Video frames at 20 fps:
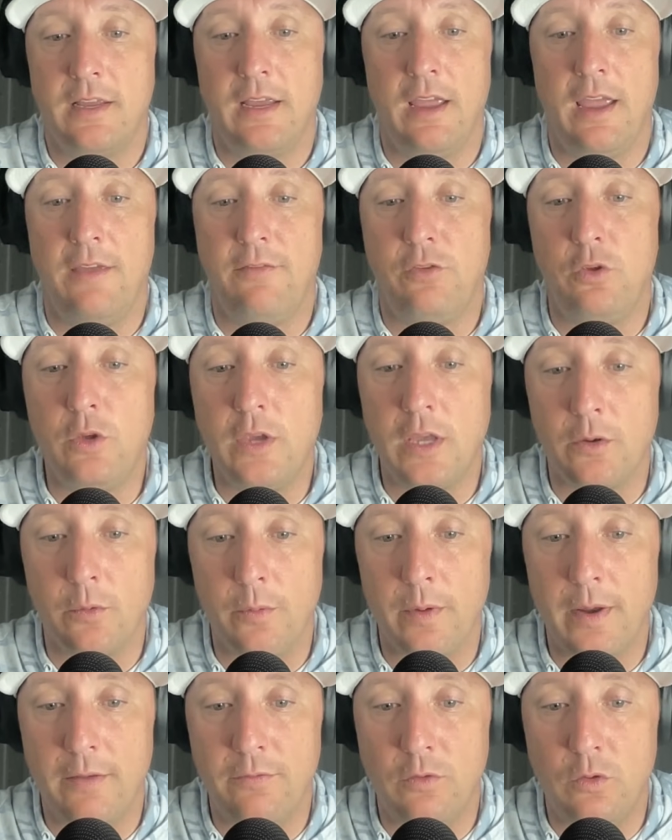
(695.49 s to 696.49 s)
If you
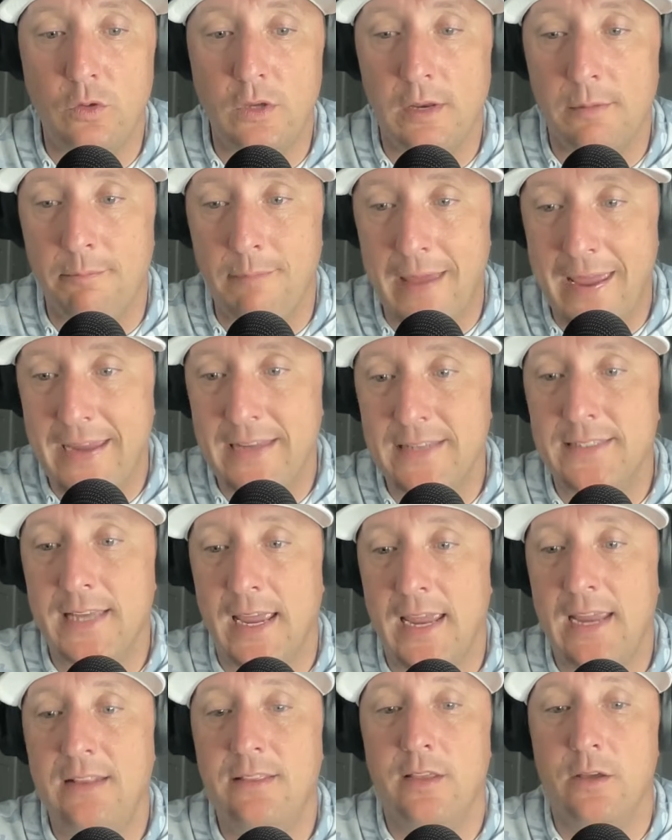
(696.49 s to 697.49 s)
can
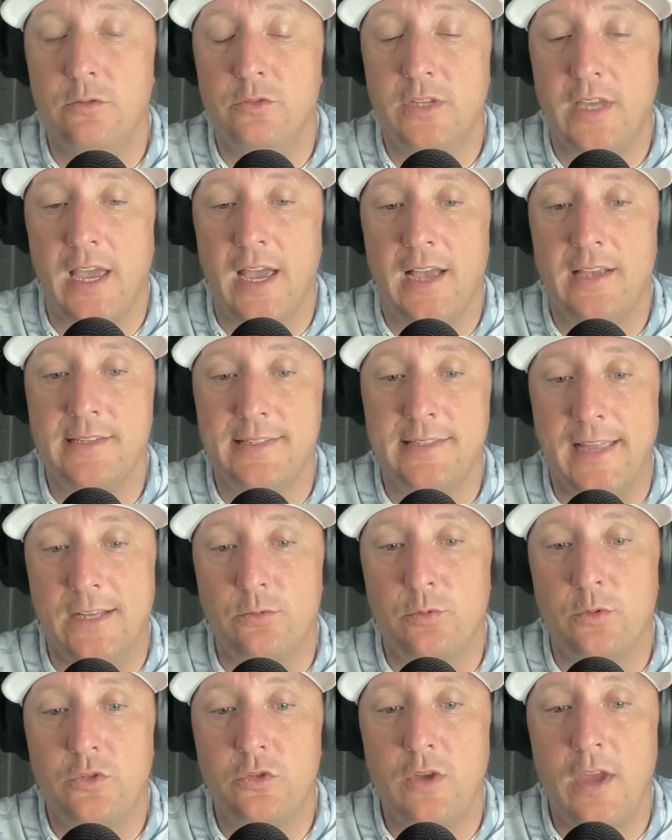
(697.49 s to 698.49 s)
maintain those guys,
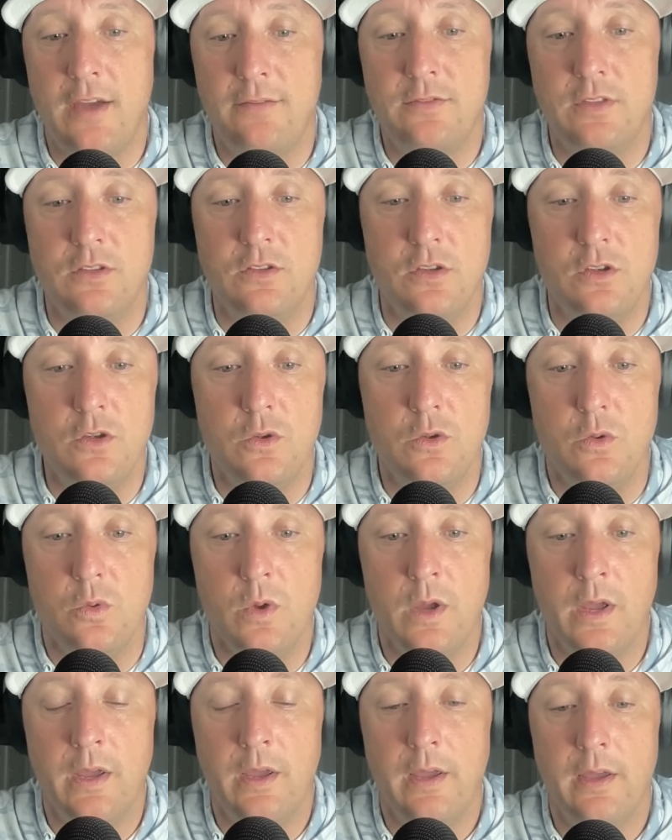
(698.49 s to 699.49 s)
that's what you have to do
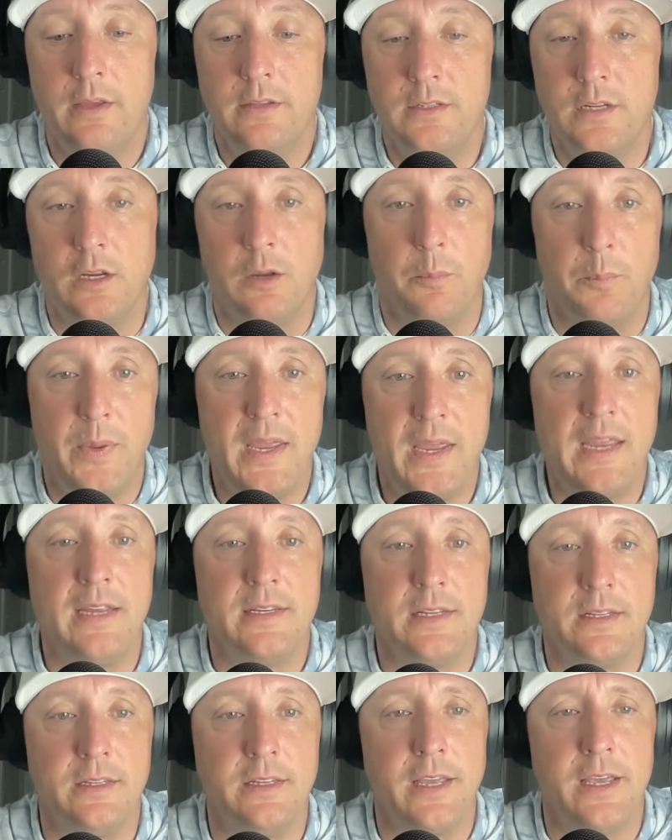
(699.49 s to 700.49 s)
to
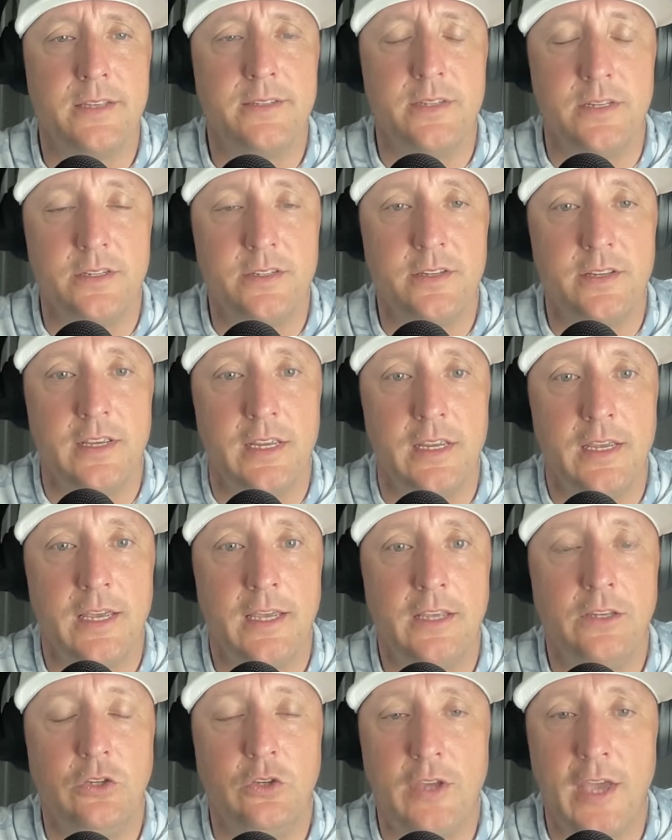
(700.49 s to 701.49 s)
compete in the SEC.
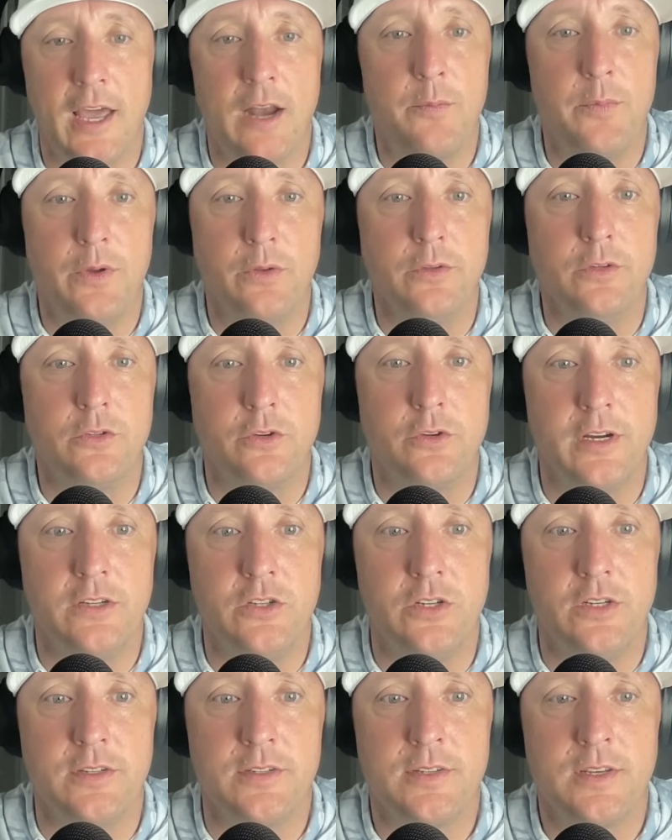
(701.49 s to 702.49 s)
You got to build the
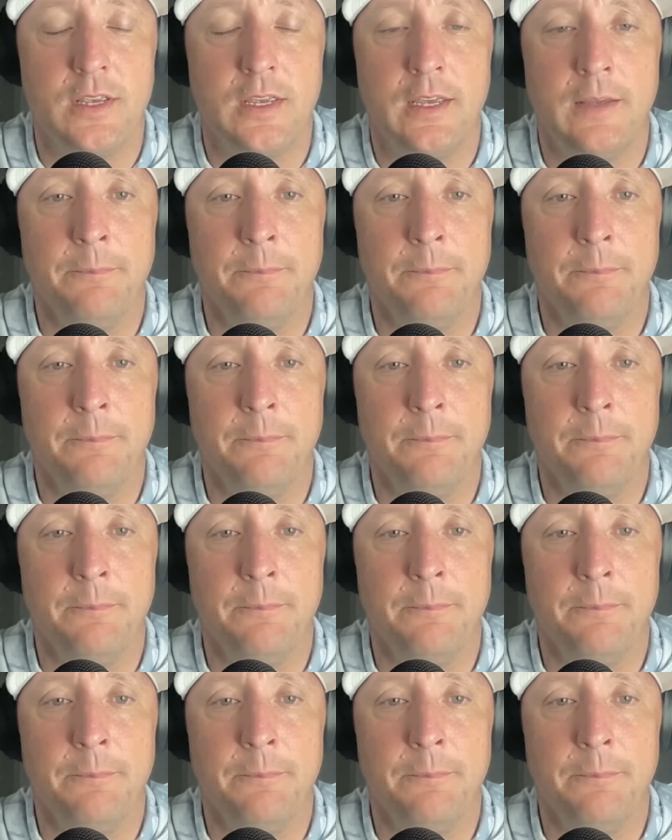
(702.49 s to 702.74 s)
trenches.